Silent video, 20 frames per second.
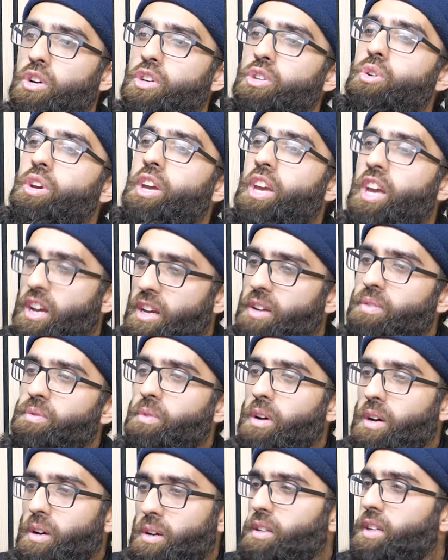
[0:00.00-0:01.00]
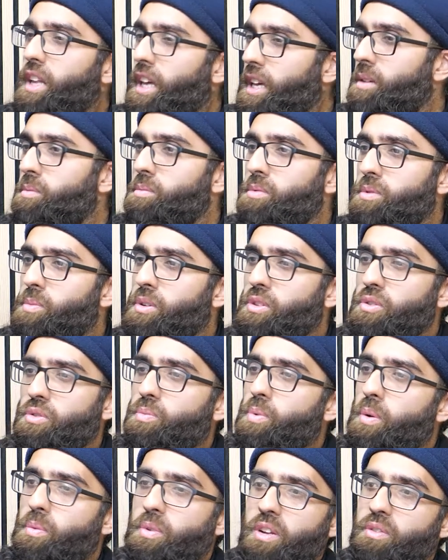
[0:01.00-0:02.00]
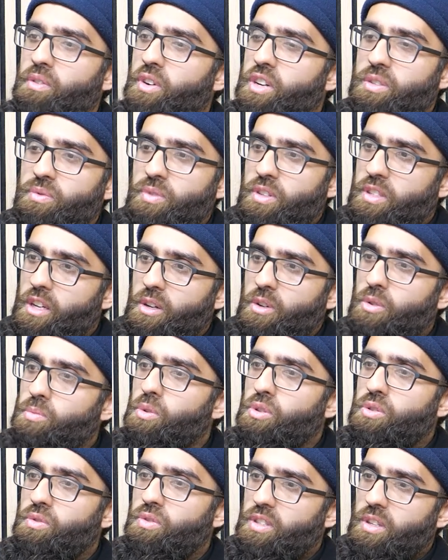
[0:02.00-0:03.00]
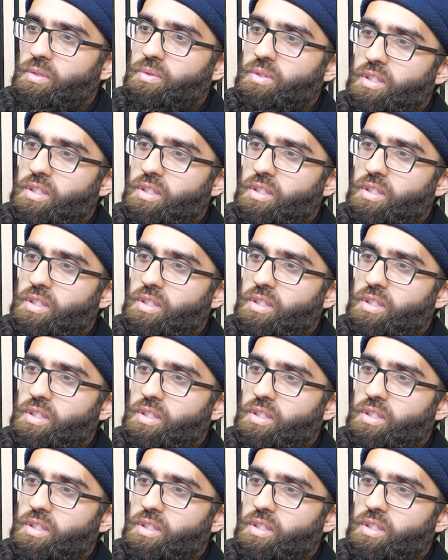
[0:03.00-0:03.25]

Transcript: you hear names, but you've probably never read his fatwa, because most of the stuff is...